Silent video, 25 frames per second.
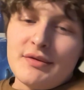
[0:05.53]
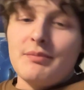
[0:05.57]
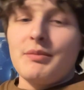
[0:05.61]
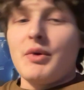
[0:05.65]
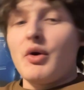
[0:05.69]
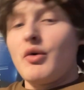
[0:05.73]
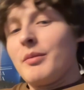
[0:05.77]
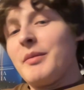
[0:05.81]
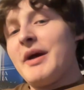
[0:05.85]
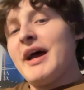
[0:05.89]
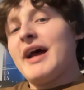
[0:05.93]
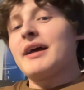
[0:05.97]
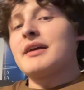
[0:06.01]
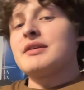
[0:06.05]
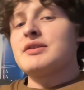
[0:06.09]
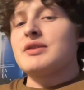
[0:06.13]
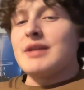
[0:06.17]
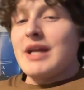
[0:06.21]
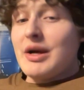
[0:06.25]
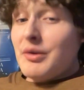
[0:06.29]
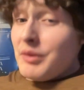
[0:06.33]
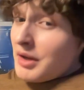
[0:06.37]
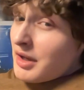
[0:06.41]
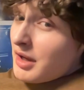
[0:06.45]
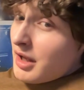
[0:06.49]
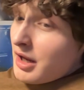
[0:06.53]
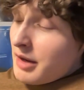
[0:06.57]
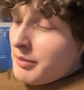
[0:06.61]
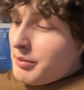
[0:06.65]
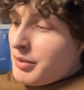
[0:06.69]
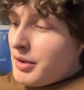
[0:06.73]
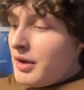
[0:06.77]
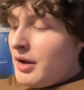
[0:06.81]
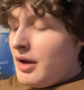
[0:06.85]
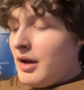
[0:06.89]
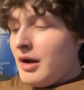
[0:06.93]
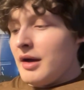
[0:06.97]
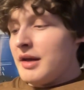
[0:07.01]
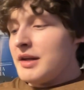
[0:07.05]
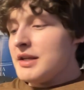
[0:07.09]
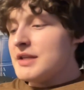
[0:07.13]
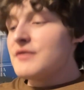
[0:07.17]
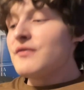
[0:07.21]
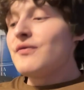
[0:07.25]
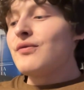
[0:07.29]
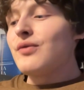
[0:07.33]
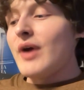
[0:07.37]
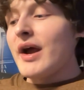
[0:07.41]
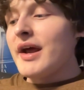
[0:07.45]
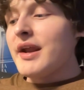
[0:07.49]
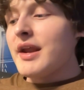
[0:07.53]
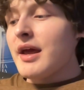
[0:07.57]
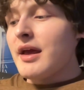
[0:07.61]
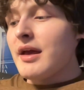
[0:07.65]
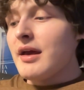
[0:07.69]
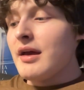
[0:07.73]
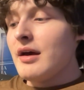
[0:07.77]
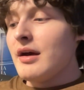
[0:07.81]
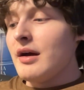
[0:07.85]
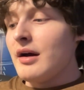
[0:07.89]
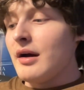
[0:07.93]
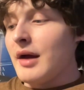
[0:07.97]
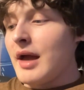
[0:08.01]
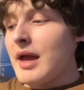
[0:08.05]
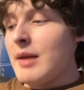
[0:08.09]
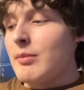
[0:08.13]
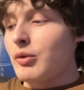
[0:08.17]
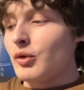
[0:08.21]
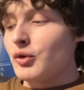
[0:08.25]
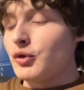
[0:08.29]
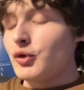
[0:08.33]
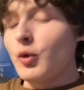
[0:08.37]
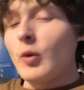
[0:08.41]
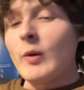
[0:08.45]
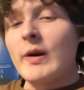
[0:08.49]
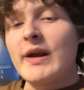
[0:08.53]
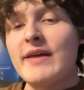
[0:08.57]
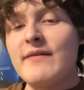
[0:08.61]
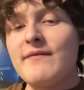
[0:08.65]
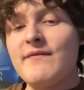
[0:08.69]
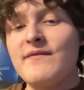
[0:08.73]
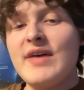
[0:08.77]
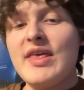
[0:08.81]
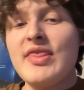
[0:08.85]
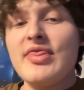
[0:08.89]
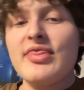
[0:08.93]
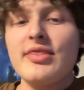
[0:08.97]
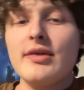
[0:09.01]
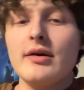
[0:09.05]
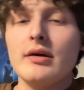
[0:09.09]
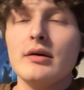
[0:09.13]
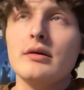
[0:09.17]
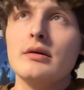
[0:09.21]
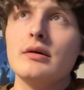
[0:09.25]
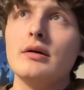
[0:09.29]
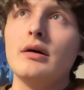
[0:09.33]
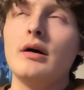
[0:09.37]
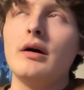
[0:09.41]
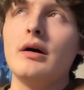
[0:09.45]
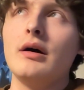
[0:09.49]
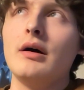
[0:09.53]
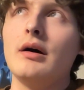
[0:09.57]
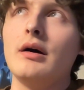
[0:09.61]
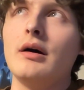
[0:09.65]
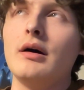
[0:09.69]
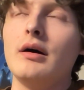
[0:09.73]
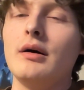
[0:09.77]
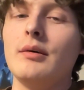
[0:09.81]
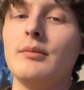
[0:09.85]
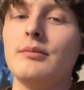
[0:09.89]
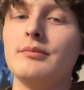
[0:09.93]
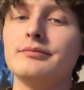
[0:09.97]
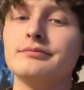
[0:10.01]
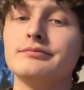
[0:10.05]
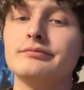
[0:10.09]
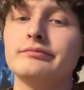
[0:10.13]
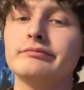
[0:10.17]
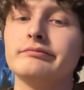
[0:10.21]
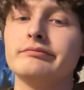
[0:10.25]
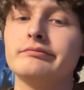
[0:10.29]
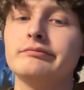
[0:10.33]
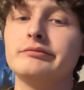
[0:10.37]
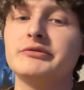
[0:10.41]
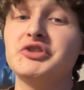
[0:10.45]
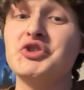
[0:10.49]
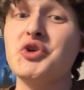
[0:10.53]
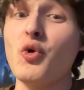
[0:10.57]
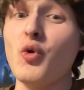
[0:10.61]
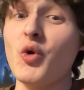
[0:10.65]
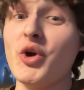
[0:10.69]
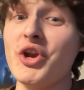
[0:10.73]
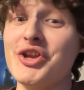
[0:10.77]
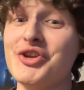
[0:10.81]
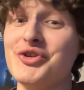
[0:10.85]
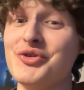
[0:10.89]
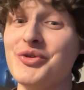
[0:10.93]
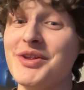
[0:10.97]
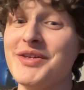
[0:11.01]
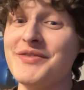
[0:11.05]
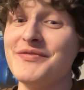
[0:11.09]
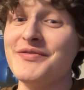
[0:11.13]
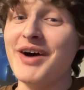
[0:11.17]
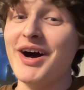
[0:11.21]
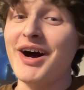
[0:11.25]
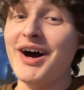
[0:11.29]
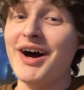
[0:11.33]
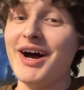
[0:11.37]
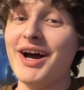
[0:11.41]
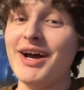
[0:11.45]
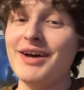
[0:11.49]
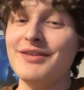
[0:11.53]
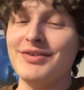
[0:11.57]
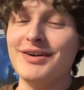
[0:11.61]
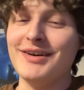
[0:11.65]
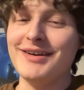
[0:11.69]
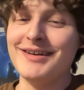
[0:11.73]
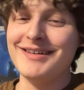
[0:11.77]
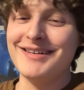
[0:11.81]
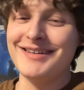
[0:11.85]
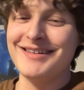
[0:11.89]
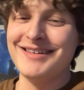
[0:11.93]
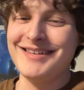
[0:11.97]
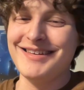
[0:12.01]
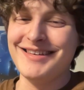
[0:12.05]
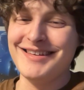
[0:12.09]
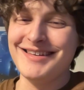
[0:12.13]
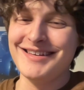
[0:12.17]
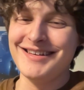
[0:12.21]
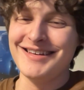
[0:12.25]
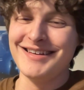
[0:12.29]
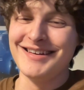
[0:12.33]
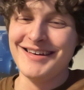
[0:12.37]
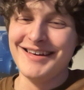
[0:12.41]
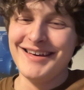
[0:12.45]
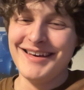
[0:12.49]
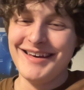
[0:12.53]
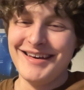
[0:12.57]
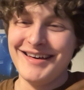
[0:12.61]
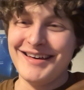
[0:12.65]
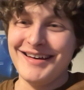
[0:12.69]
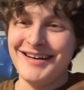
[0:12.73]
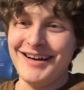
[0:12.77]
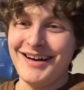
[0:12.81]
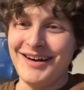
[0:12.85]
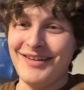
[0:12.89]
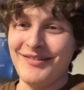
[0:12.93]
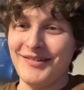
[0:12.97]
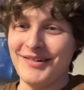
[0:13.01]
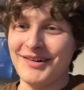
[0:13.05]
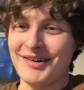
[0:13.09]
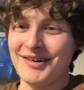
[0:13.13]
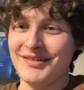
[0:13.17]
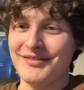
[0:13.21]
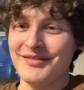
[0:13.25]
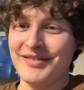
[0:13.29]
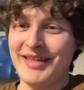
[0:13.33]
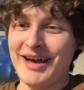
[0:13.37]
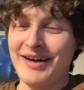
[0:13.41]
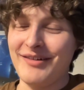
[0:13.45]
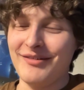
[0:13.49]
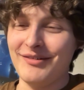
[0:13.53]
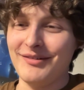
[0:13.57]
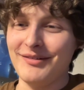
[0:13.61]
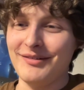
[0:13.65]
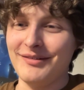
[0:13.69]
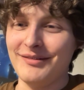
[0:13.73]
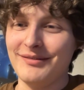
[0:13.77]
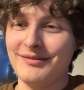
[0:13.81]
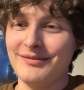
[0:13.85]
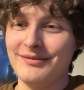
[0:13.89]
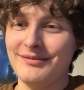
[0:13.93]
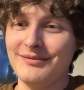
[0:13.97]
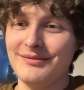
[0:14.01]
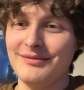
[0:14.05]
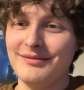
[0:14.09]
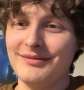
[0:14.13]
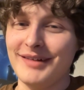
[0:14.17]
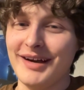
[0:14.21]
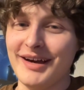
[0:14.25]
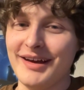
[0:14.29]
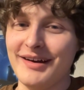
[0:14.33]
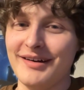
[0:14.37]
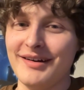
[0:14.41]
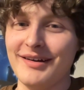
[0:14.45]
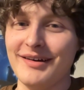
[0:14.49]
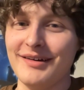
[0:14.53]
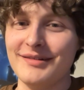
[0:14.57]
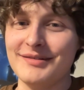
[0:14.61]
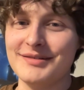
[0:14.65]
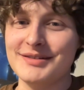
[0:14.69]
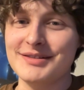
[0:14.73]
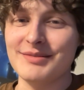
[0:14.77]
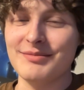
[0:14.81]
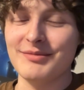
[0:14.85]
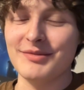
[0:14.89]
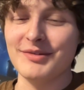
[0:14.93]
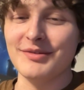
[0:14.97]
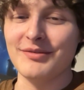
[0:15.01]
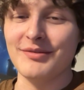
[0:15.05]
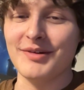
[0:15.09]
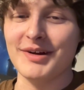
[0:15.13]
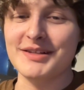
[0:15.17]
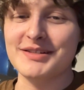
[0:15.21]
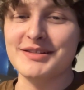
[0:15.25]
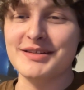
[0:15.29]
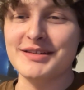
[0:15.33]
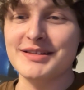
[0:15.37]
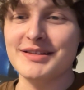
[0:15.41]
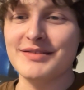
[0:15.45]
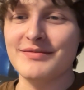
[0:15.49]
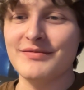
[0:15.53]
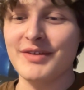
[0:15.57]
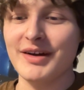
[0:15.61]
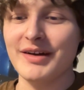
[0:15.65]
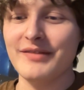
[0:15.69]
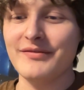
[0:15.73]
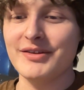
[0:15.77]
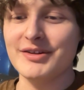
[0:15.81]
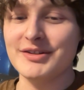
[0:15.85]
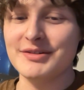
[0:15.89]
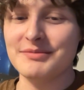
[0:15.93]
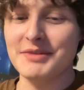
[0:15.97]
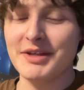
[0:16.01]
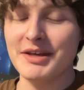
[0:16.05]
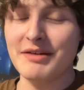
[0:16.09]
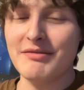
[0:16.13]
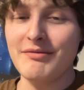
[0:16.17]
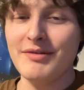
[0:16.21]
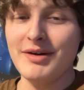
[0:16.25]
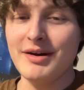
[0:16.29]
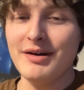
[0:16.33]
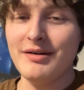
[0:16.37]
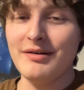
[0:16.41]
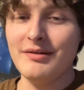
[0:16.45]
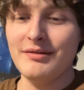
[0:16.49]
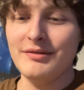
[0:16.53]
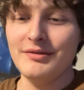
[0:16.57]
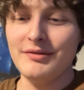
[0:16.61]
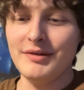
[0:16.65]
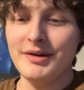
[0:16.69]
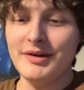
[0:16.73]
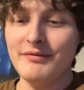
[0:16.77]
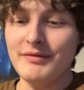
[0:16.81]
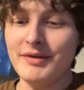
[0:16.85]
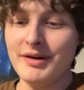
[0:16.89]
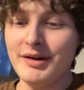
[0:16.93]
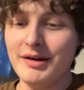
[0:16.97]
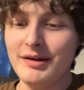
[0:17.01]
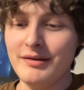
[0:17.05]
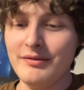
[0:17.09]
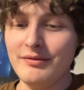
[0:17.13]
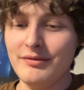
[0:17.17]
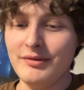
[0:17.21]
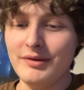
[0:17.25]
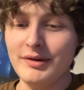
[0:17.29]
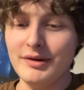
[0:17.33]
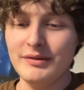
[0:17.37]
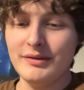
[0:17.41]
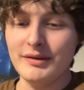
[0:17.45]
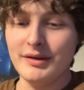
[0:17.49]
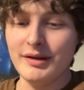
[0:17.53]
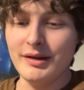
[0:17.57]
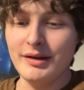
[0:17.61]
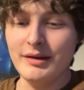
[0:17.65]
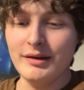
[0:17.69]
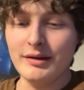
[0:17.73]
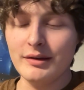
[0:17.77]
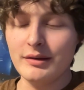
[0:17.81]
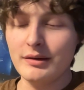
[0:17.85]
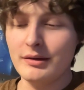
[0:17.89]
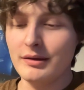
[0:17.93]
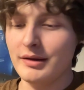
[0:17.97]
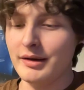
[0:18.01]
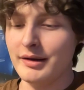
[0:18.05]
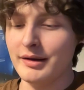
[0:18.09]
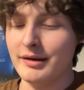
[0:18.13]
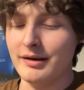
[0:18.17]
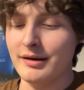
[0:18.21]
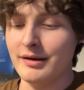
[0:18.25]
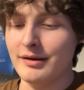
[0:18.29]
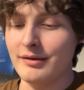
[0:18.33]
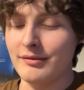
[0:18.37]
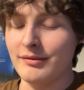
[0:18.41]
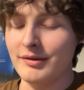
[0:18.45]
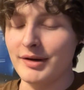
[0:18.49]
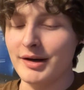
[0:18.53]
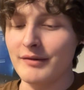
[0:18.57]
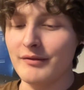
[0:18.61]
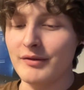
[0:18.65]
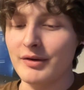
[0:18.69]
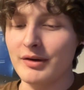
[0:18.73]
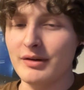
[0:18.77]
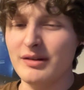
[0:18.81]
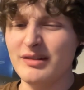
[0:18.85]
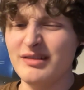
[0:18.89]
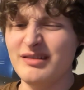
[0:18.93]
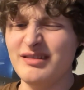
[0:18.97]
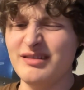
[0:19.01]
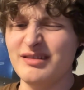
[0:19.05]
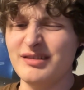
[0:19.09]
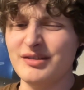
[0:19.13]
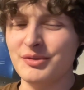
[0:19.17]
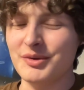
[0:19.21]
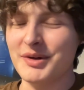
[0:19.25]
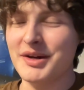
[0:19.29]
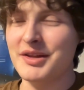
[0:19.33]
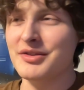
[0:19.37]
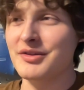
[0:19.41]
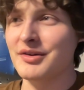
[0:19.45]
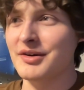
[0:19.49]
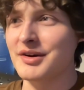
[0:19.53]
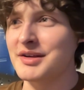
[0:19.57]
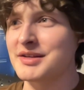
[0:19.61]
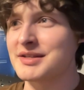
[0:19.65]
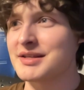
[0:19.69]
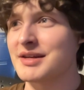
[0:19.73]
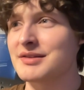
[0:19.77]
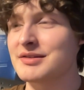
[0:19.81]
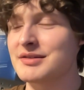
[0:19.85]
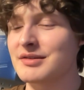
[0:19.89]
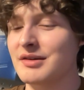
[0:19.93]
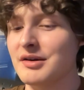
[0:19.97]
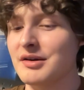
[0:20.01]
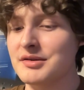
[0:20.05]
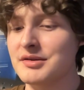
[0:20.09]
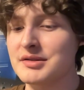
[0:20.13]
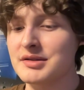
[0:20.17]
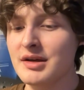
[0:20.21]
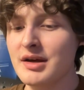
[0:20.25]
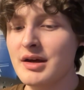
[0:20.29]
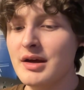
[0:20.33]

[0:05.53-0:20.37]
but we're back. So now we're caught up. It is Friday, April 25th, 2025. I wonder if that will, I don't know, someone will watch this in 5 years and be like, whoa, 25? What the heck? I don't know, whatever. Ooh, 2030 sounds gross.